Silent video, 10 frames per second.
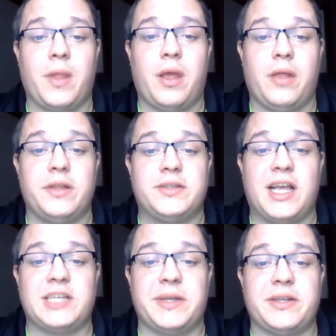This
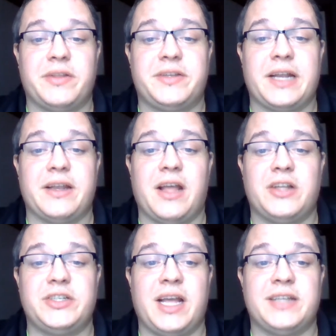aspect of the
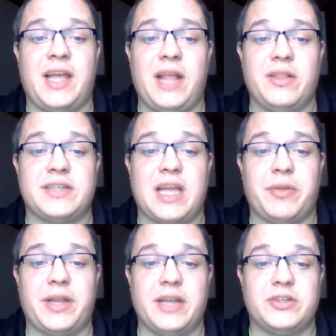technology has endless
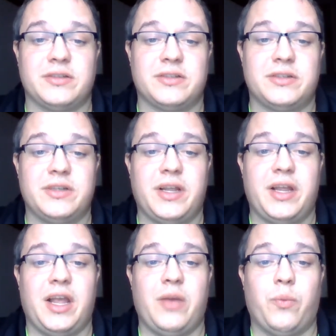applications.
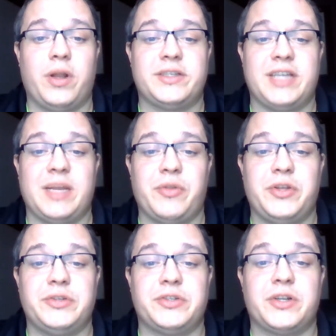In one example, a
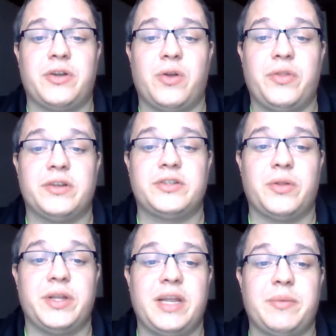user could hold their
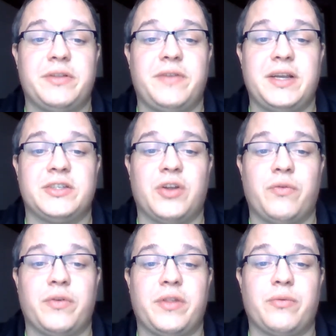Soli-enabled device
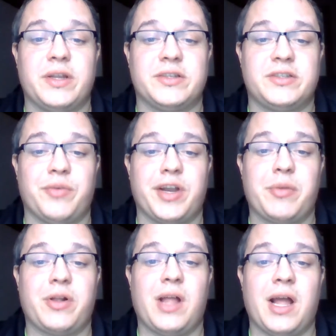over their wrist to bring up a
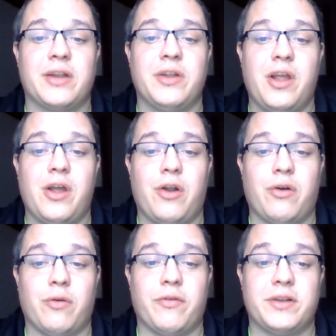clock,
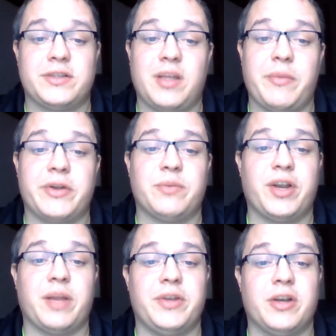or over their stomach to bring
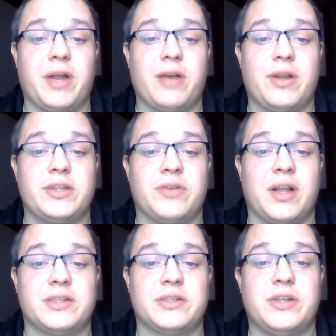up nearby
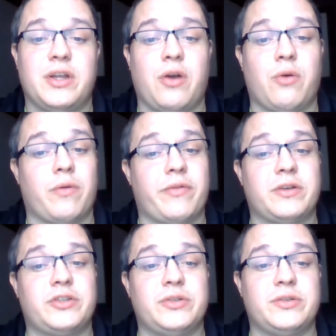restaurants, or over their
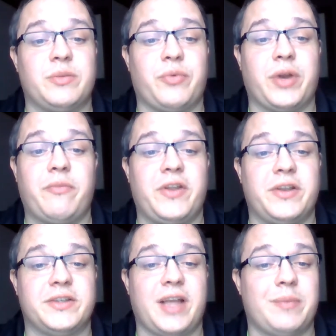shoes to bring up
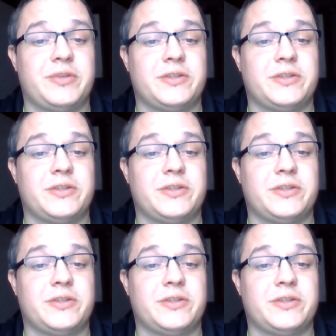fitness apps.